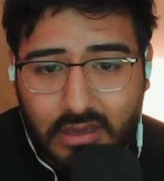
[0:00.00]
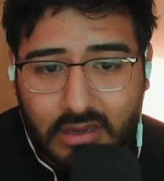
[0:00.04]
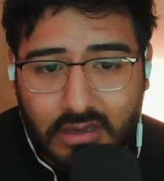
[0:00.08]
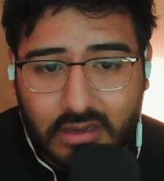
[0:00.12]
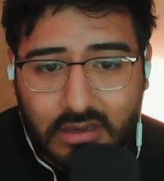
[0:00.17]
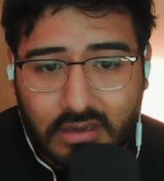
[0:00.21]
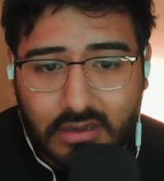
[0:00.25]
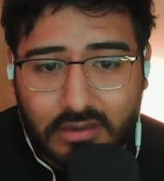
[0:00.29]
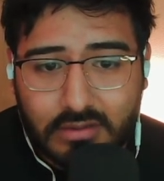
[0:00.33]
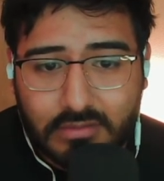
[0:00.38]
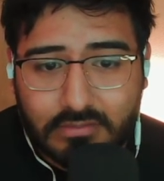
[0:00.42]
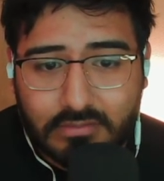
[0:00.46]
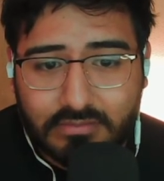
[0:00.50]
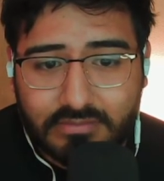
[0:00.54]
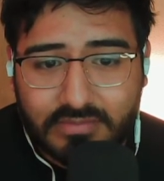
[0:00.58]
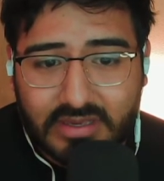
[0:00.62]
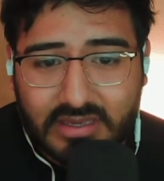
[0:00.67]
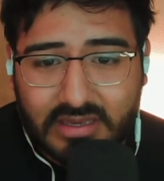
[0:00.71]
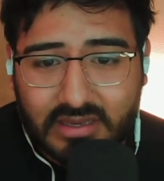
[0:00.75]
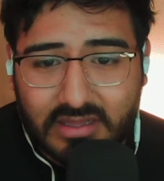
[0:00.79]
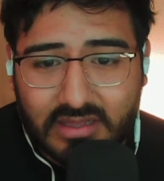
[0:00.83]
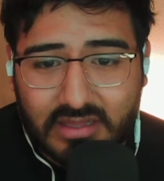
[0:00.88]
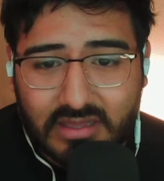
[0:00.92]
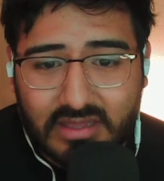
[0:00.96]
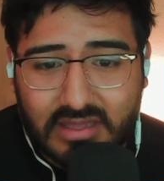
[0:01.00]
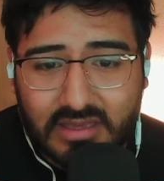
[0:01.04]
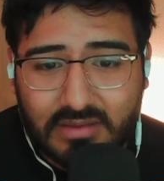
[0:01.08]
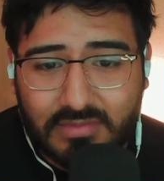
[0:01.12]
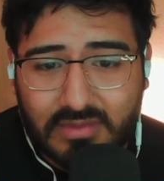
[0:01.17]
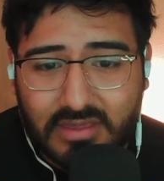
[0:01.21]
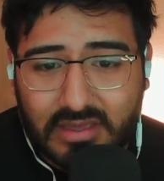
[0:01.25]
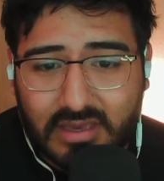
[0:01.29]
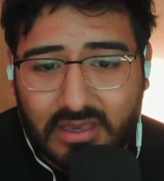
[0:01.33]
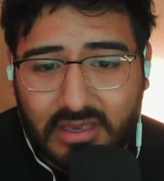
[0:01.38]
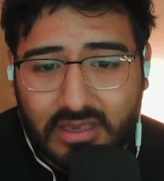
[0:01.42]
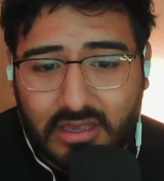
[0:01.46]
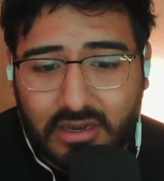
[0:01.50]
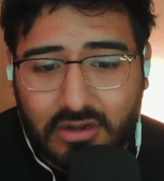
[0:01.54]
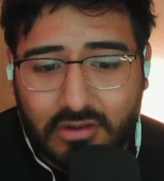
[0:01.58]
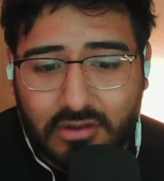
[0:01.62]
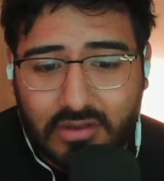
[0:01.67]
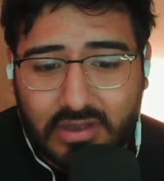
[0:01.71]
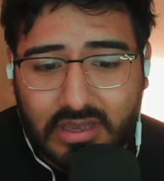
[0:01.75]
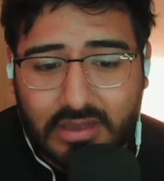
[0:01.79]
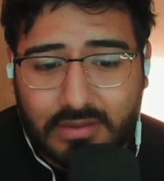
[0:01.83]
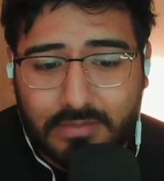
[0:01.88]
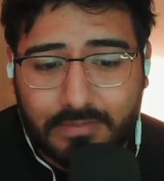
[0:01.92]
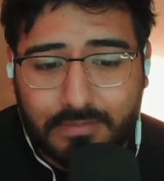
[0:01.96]
because it seems like
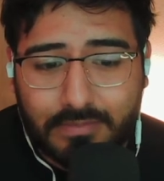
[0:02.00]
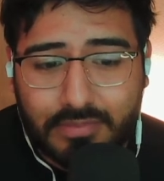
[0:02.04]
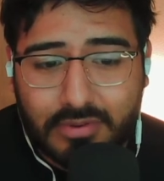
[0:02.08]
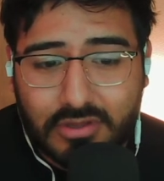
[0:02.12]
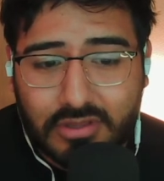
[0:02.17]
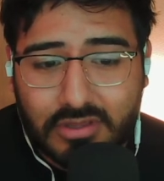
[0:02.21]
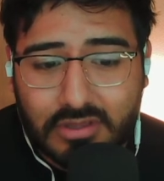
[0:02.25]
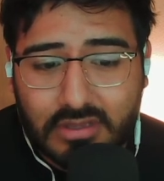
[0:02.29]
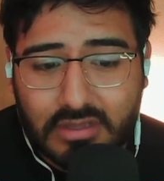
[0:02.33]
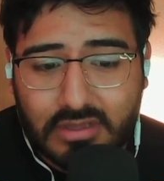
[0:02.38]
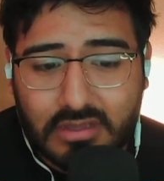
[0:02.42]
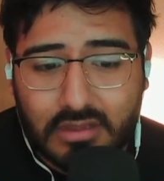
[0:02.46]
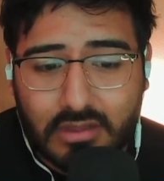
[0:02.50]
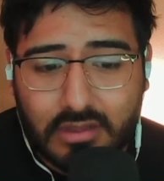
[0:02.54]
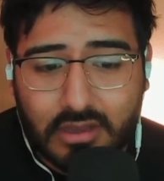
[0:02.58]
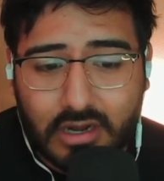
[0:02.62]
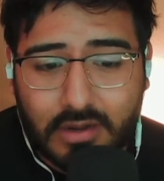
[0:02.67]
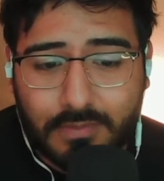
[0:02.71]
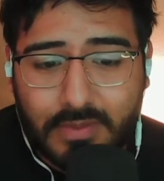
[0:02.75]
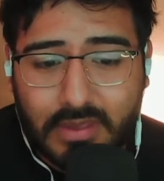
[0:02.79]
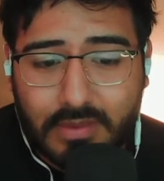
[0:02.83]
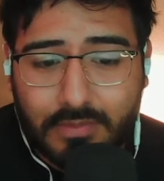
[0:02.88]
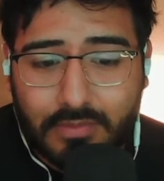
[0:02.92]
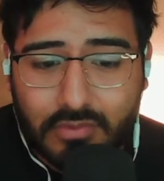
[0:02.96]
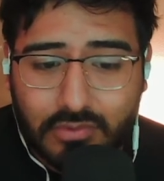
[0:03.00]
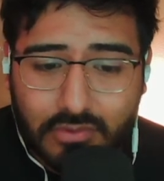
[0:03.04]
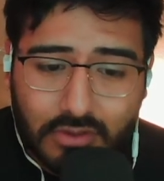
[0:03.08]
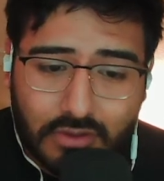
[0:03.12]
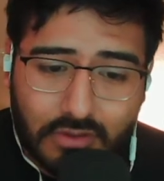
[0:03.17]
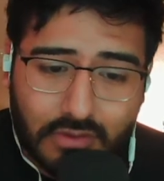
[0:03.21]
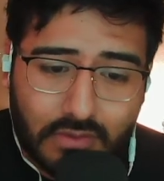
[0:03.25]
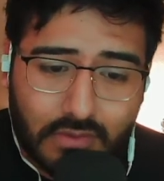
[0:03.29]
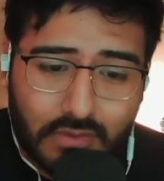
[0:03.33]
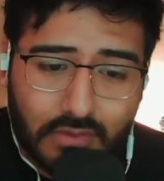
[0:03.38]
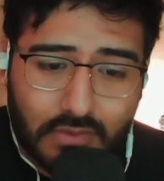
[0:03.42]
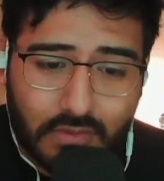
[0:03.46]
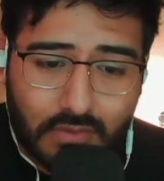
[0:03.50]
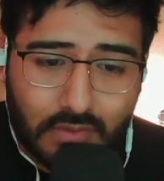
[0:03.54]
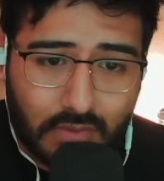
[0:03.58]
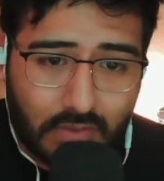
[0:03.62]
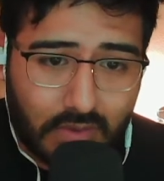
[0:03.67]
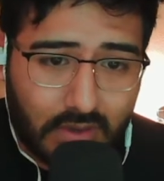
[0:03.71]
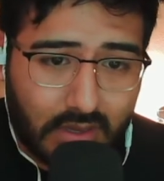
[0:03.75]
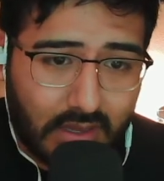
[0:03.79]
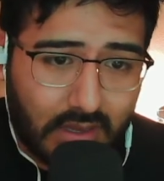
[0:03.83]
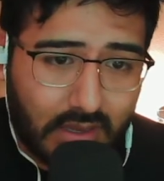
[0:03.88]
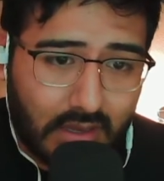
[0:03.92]
it pushes a lot of people to.